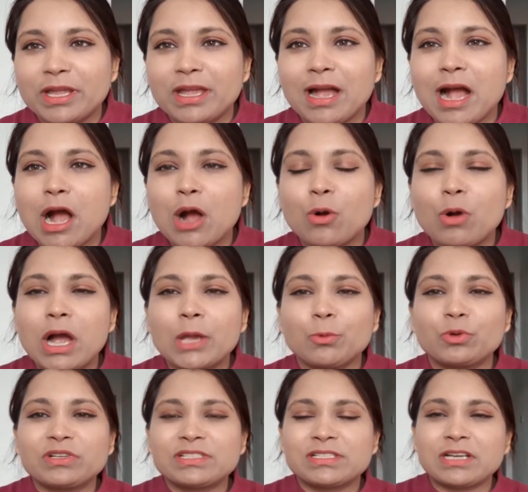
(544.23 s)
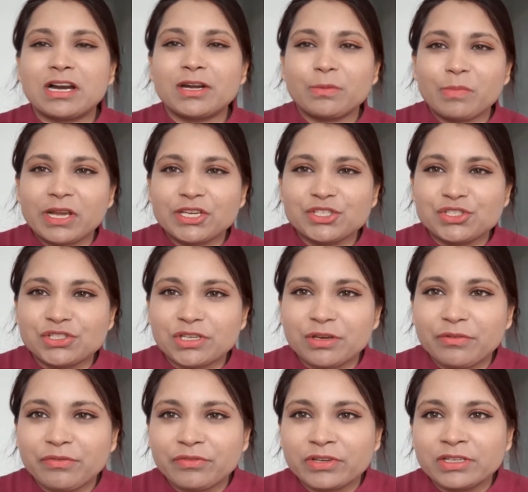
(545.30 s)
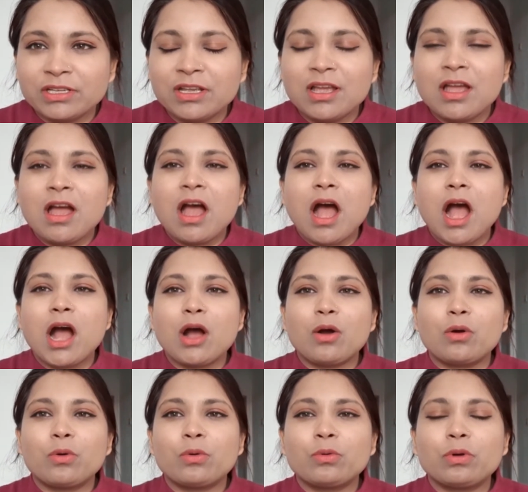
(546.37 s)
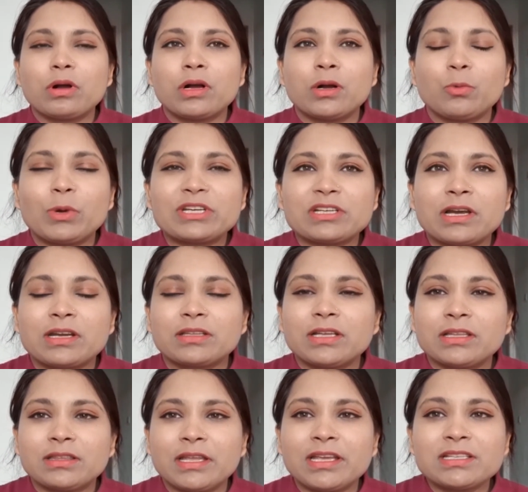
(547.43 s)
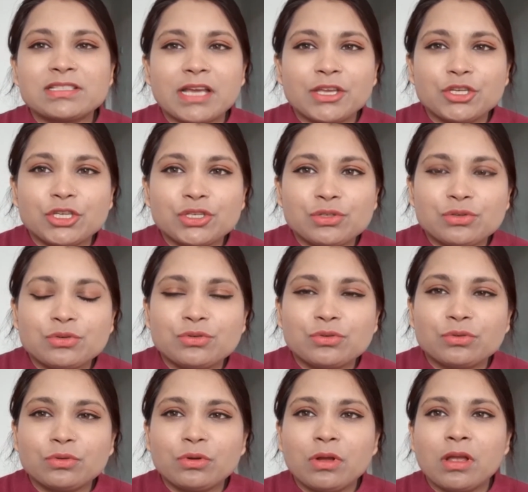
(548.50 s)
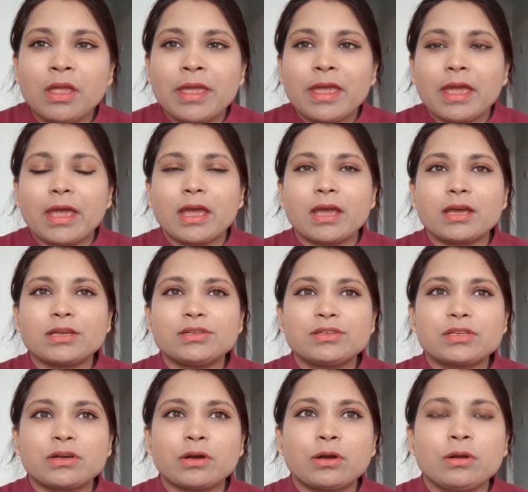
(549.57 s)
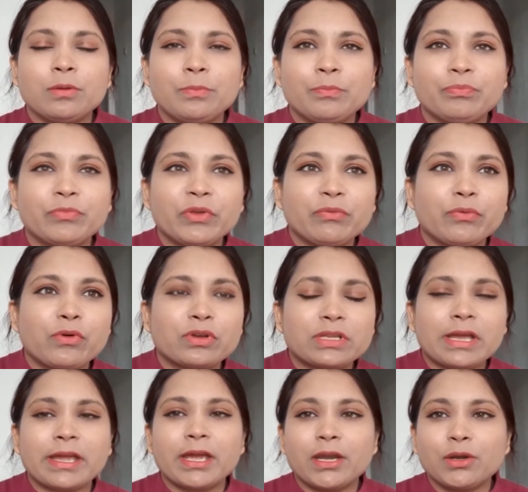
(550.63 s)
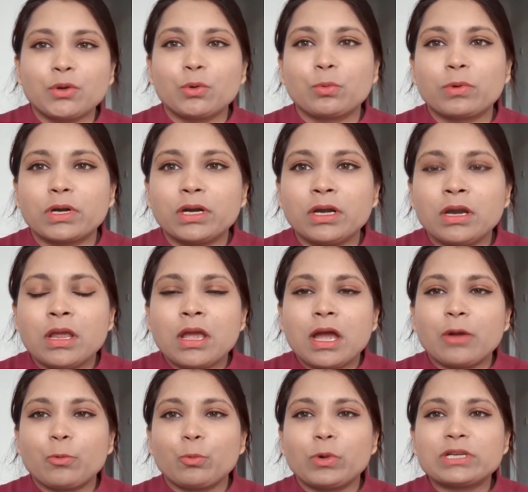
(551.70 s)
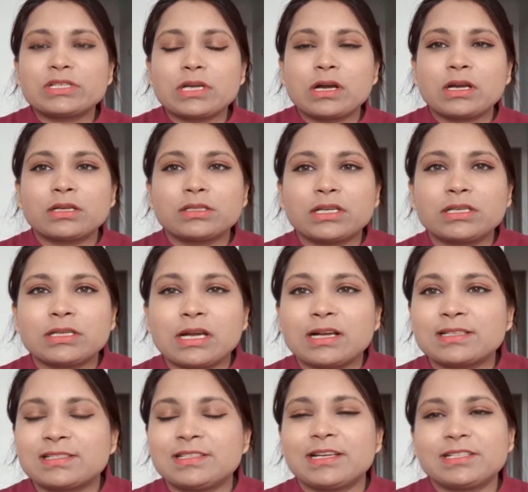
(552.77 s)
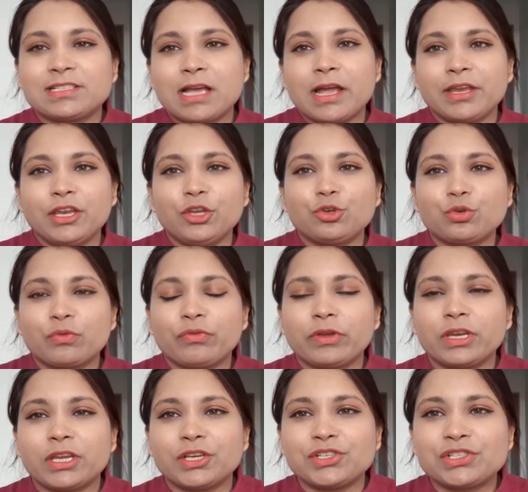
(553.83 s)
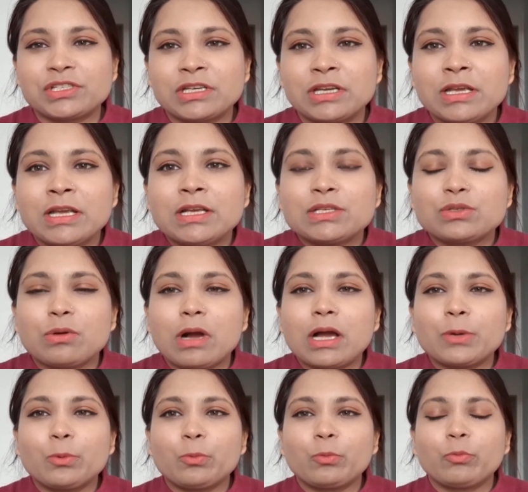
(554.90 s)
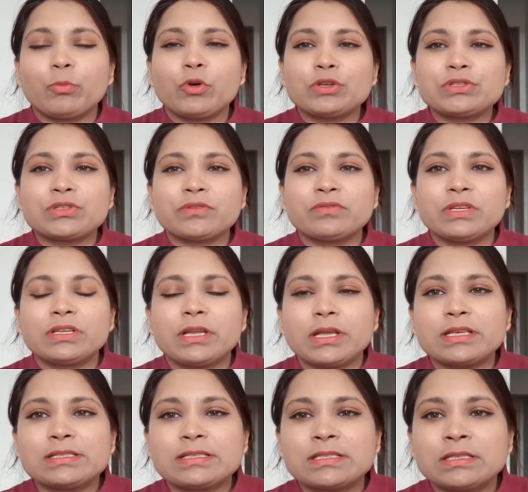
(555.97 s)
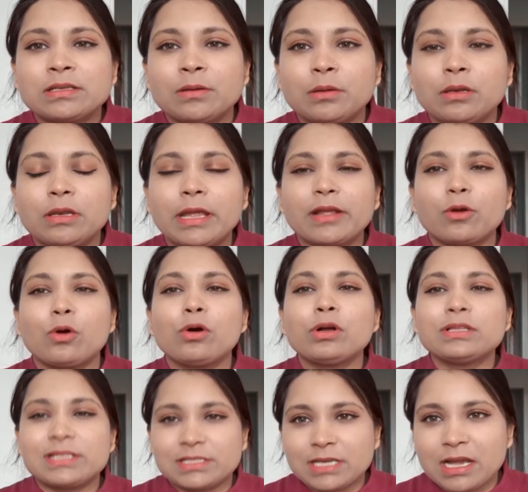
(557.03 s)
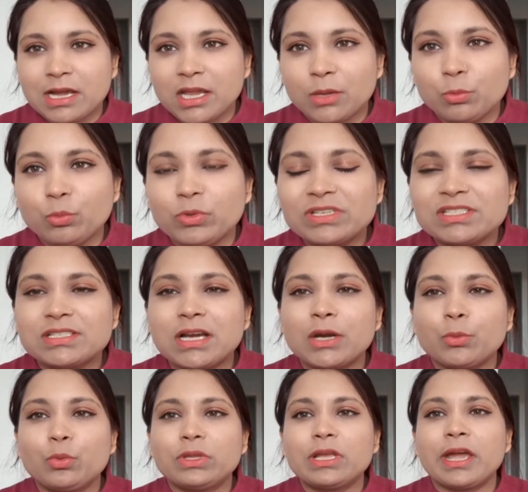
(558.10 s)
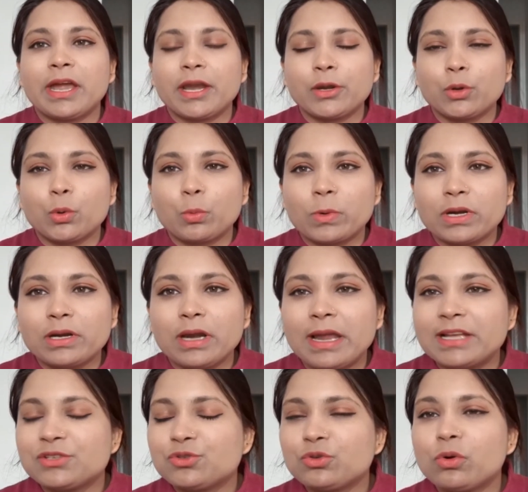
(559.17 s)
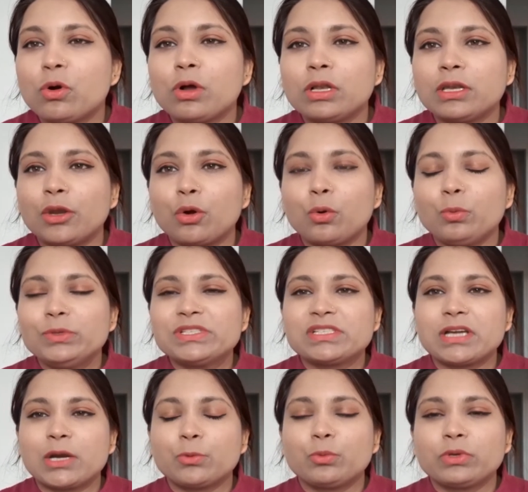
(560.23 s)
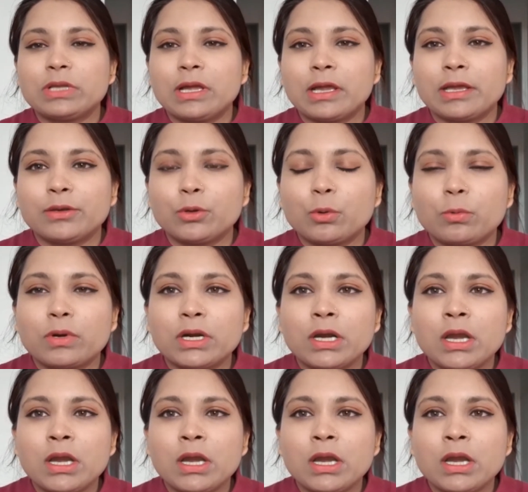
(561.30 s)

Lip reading: how I would start my shift, what are the things I need to do, and before the handover, what are the tasks that I need to finish. So most of the days, like all the time, we start with the handover. As you all know, we start with the handover.